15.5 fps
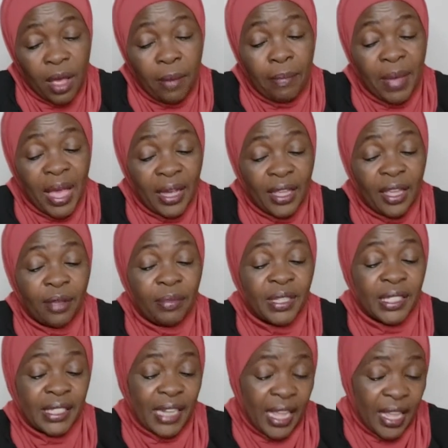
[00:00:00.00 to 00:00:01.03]
making
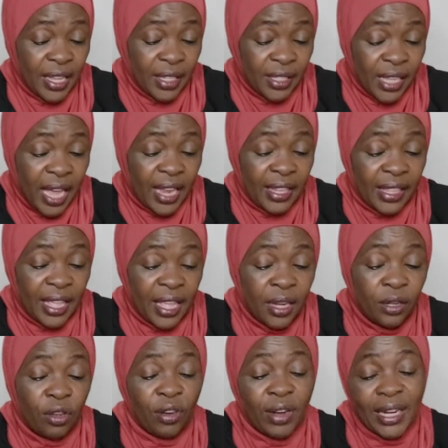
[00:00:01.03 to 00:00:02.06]
mistakes, and then
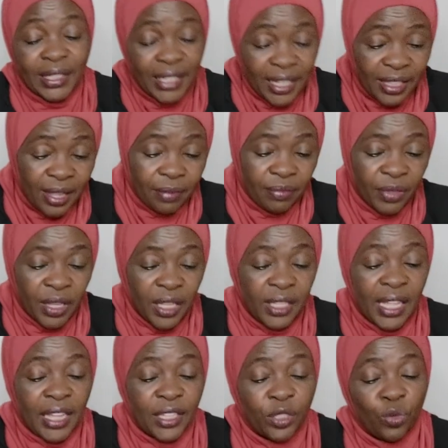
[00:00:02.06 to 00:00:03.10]
correcting them.
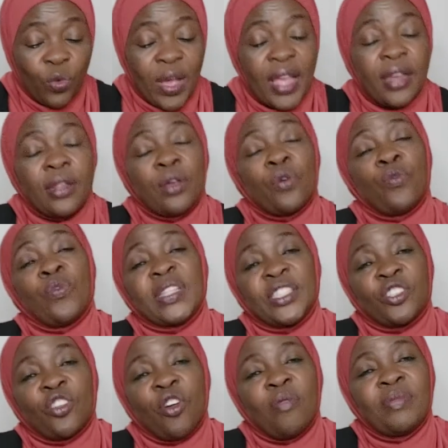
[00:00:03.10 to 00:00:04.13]
That's when
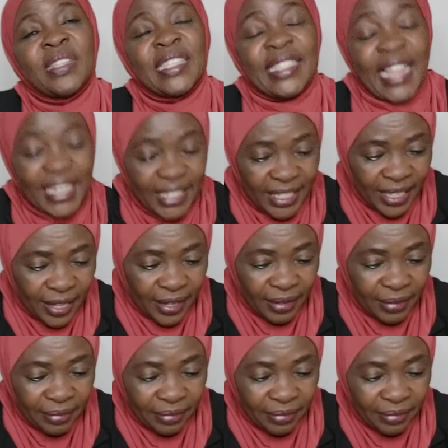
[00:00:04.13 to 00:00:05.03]
wisdom sets in.